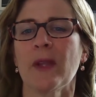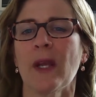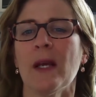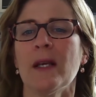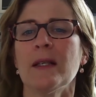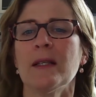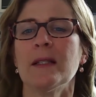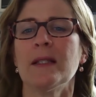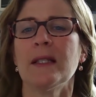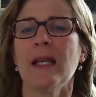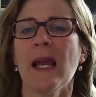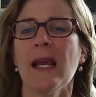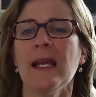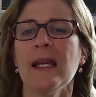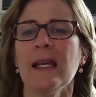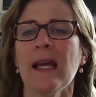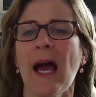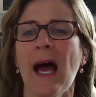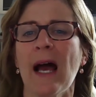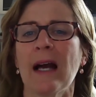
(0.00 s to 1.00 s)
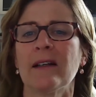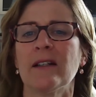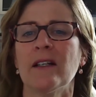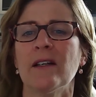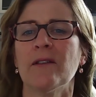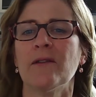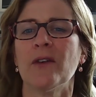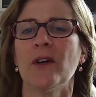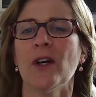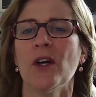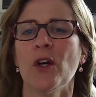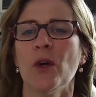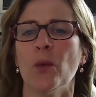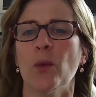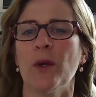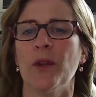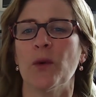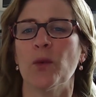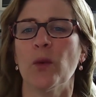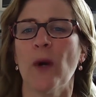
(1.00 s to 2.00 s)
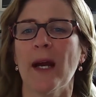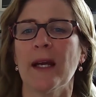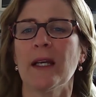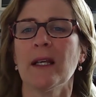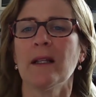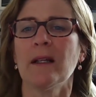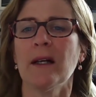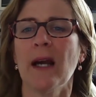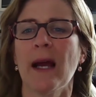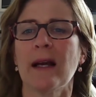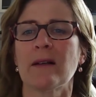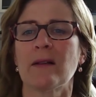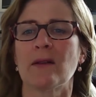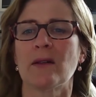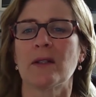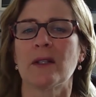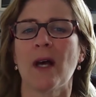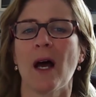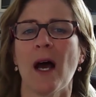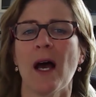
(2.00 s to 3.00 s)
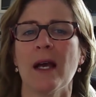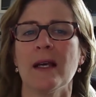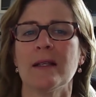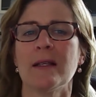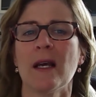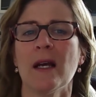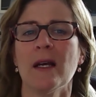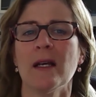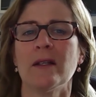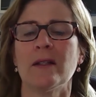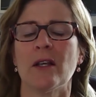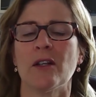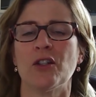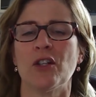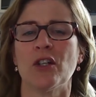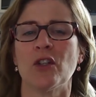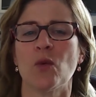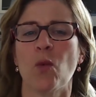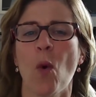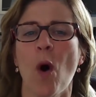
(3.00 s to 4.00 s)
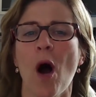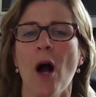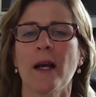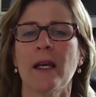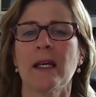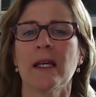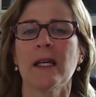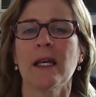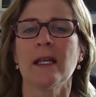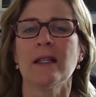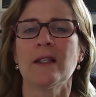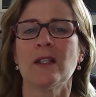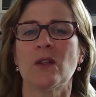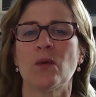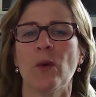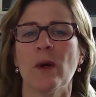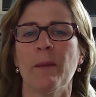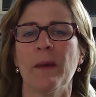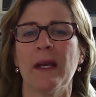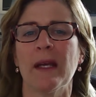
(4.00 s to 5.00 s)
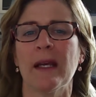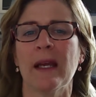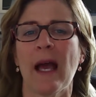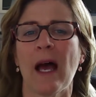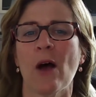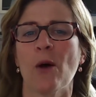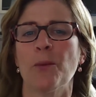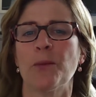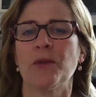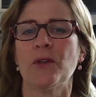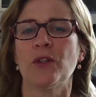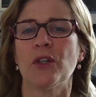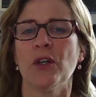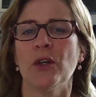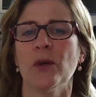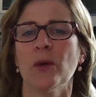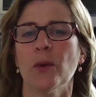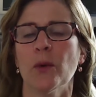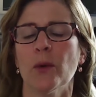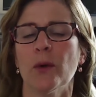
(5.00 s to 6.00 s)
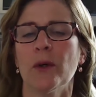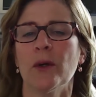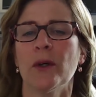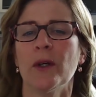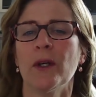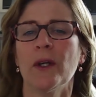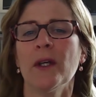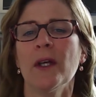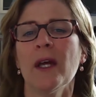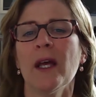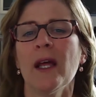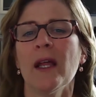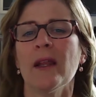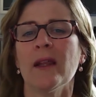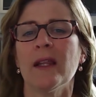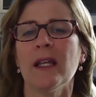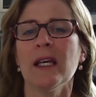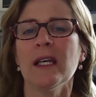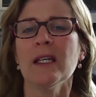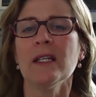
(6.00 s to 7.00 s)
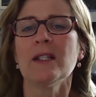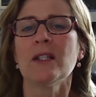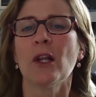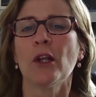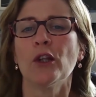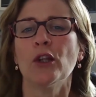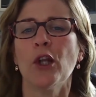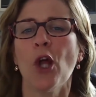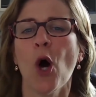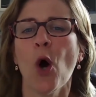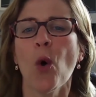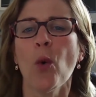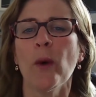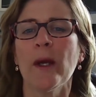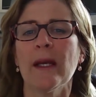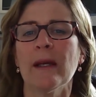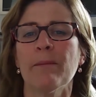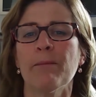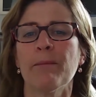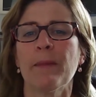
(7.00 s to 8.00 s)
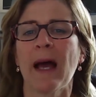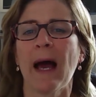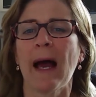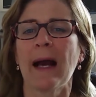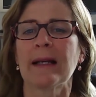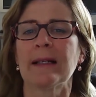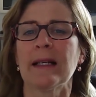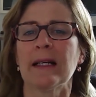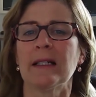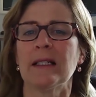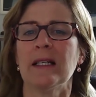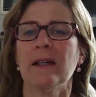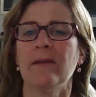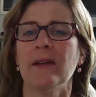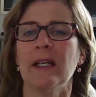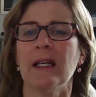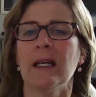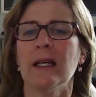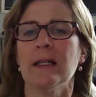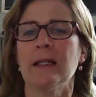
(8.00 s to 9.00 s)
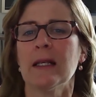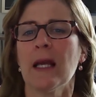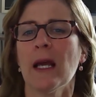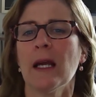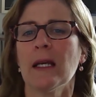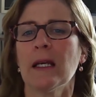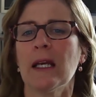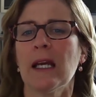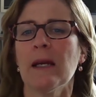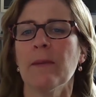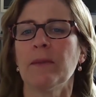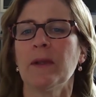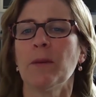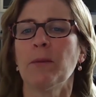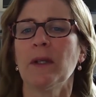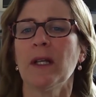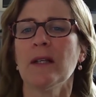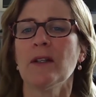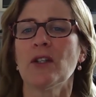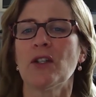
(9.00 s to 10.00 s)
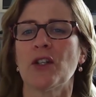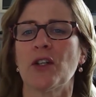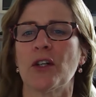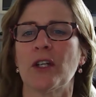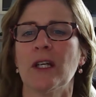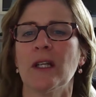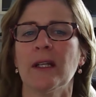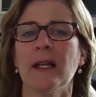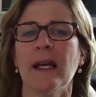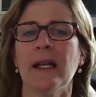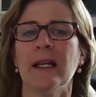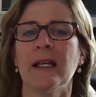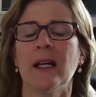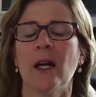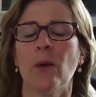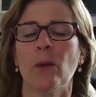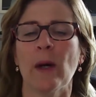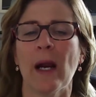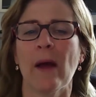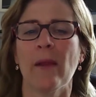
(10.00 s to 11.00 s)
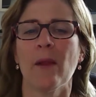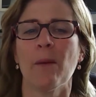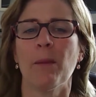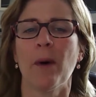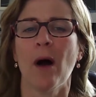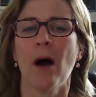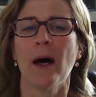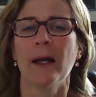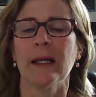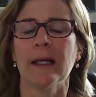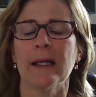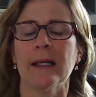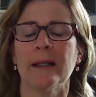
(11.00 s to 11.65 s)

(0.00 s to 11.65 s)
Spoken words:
Staying active with regular exercise, such as walking and swimming, helps too. These low-impact activities keep the blood circulating around the body.